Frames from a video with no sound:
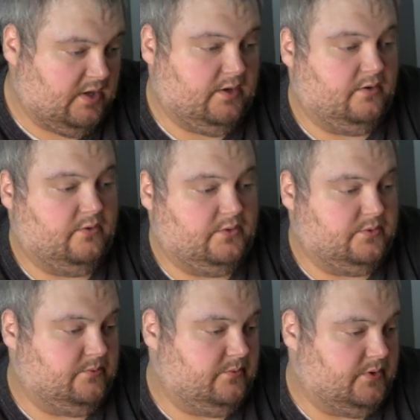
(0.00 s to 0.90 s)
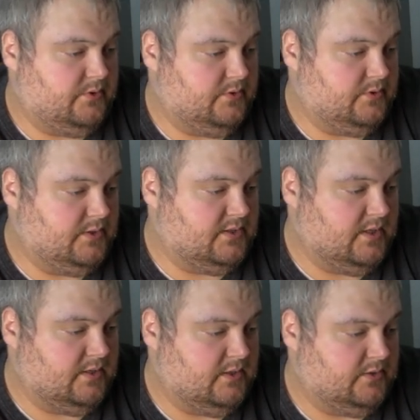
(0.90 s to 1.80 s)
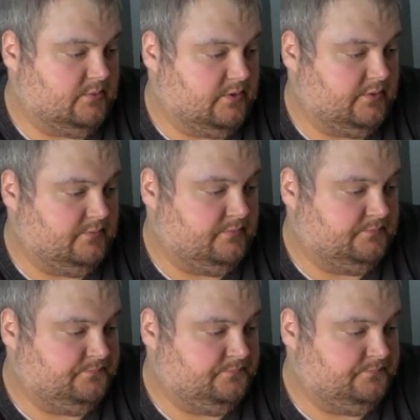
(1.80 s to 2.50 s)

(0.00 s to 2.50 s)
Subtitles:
don't know which one we want to choose. It's not this one.